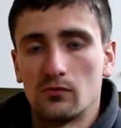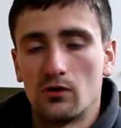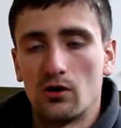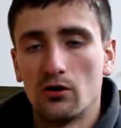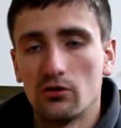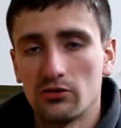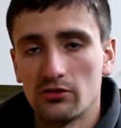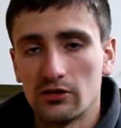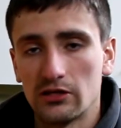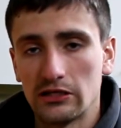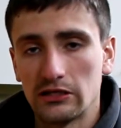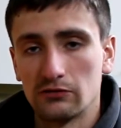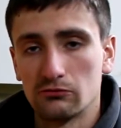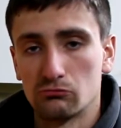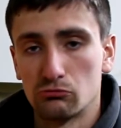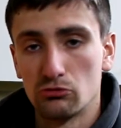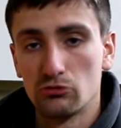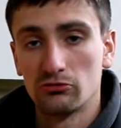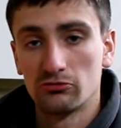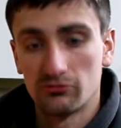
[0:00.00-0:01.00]
on the
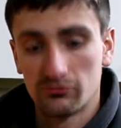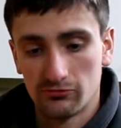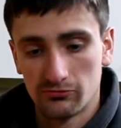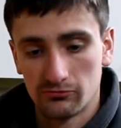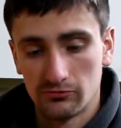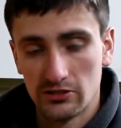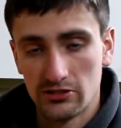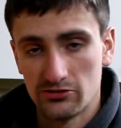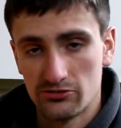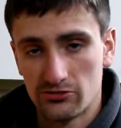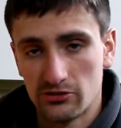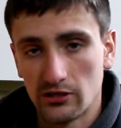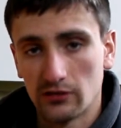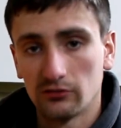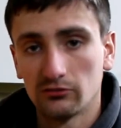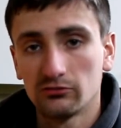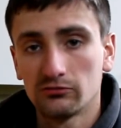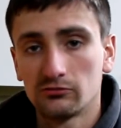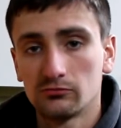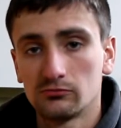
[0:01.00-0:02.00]
roof
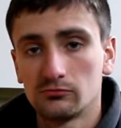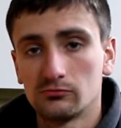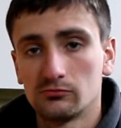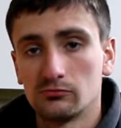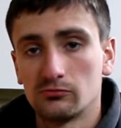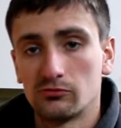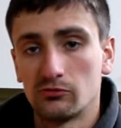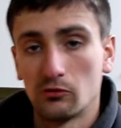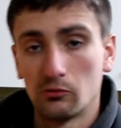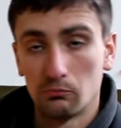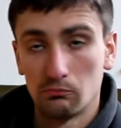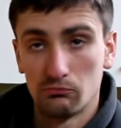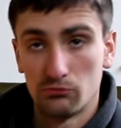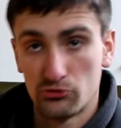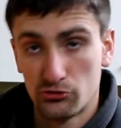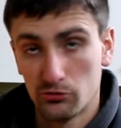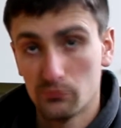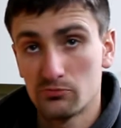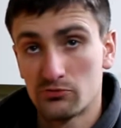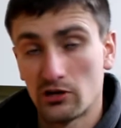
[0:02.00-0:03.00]
itself for
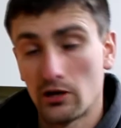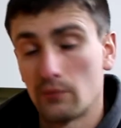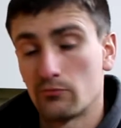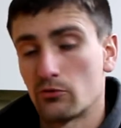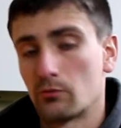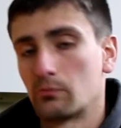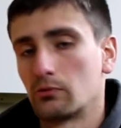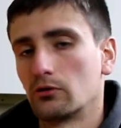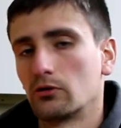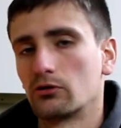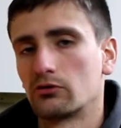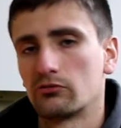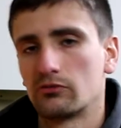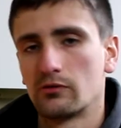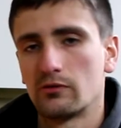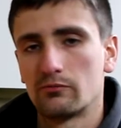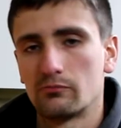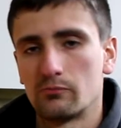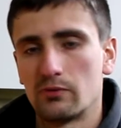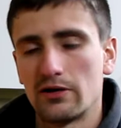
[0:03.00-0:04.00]
sometimes a
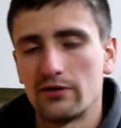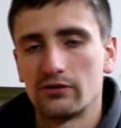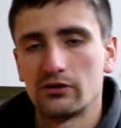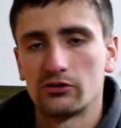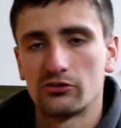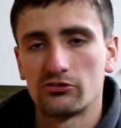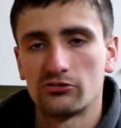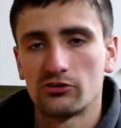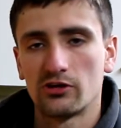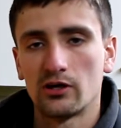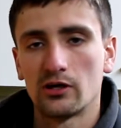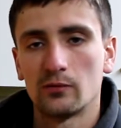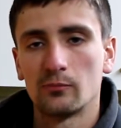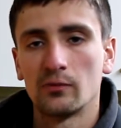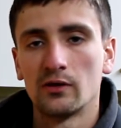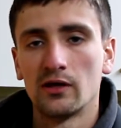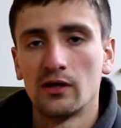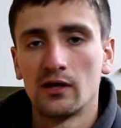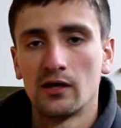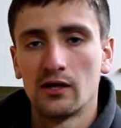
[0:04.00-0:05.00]
prolonged period of
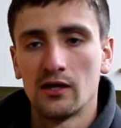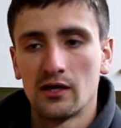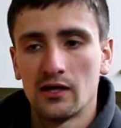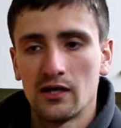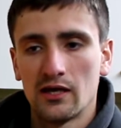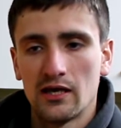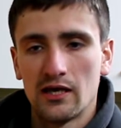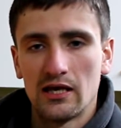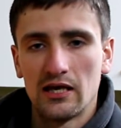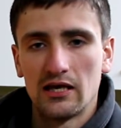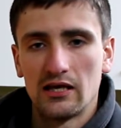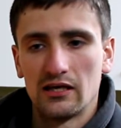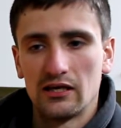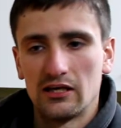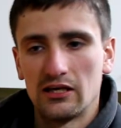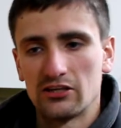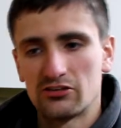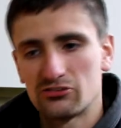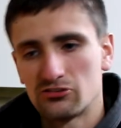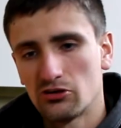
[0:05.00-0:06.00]
time,
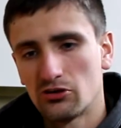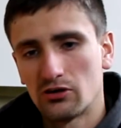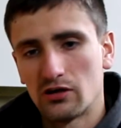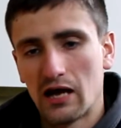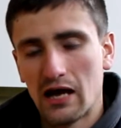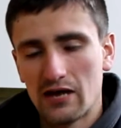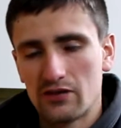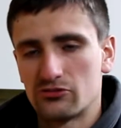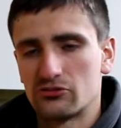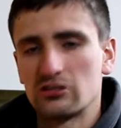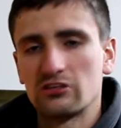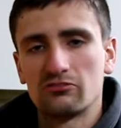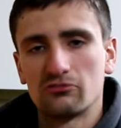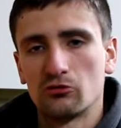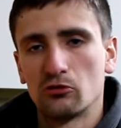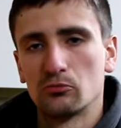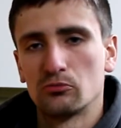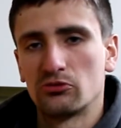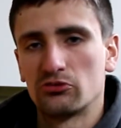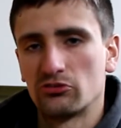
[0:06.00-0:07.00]
it's not as
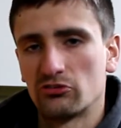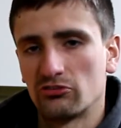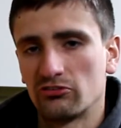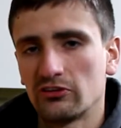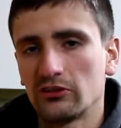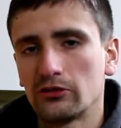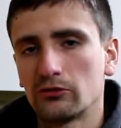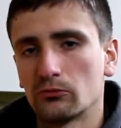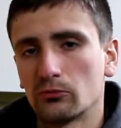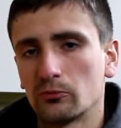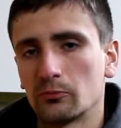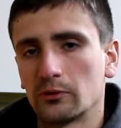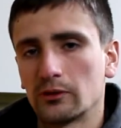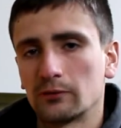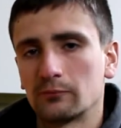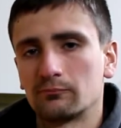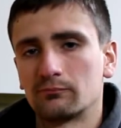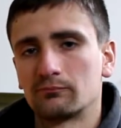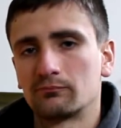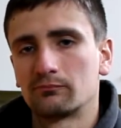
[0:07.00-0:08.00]
deformed as you think it would be.
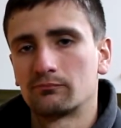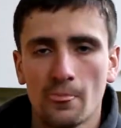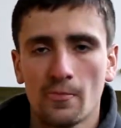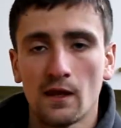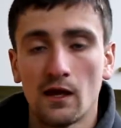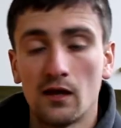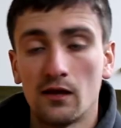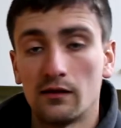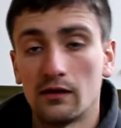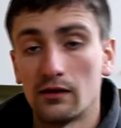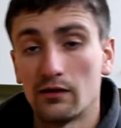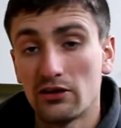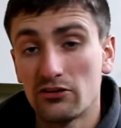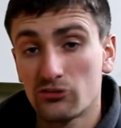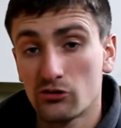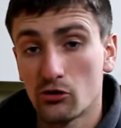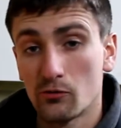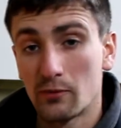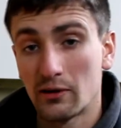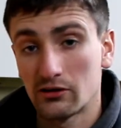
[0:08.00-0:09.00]
Now let's
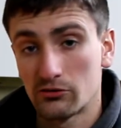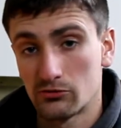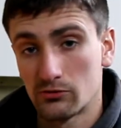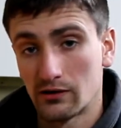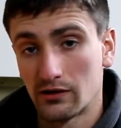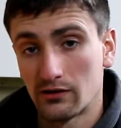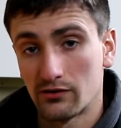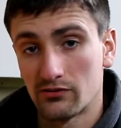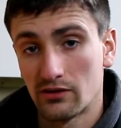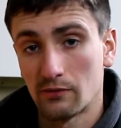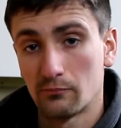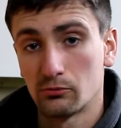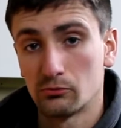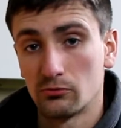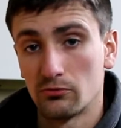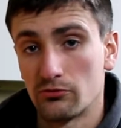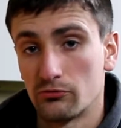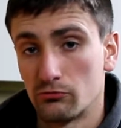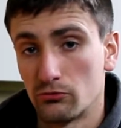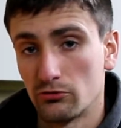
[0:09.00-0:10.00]
go back to our example
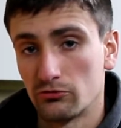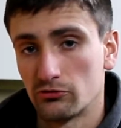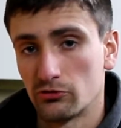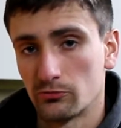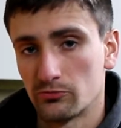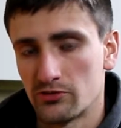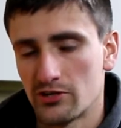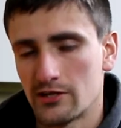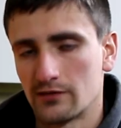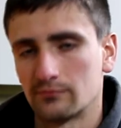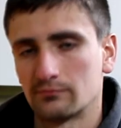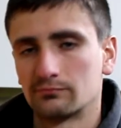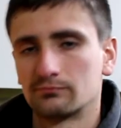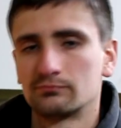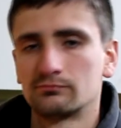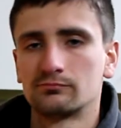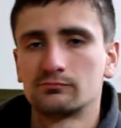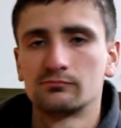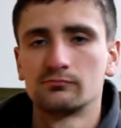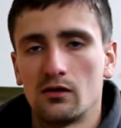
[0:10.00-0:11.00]
with the rooftop tent.
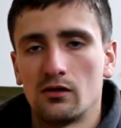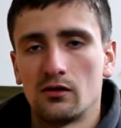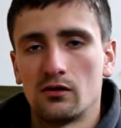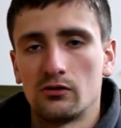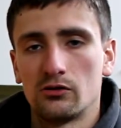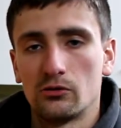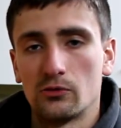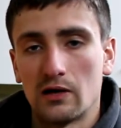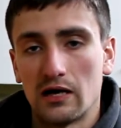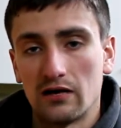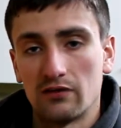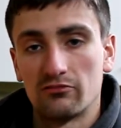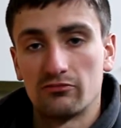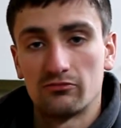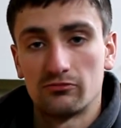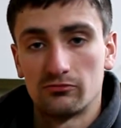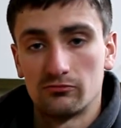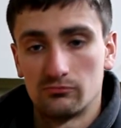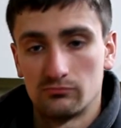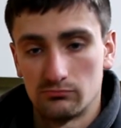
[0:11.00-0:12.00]
You
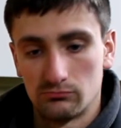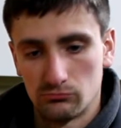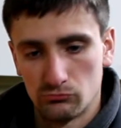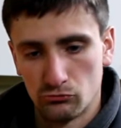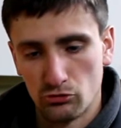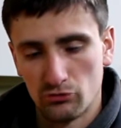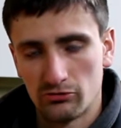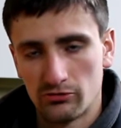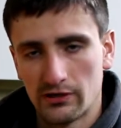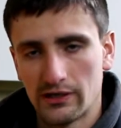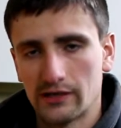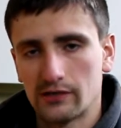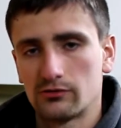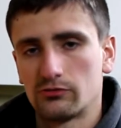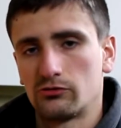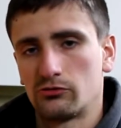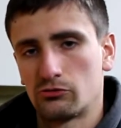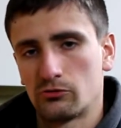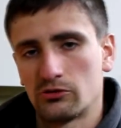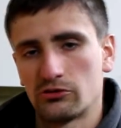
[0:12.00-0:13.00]
have roof rack,
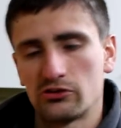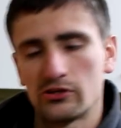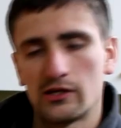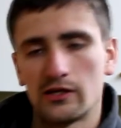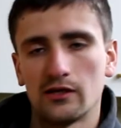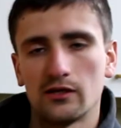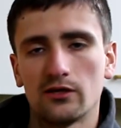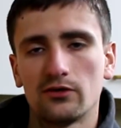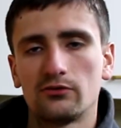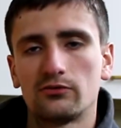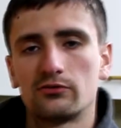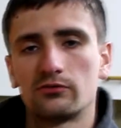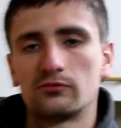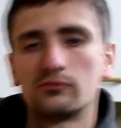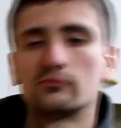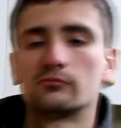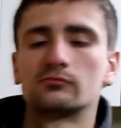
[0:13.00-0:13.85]
20 kilos,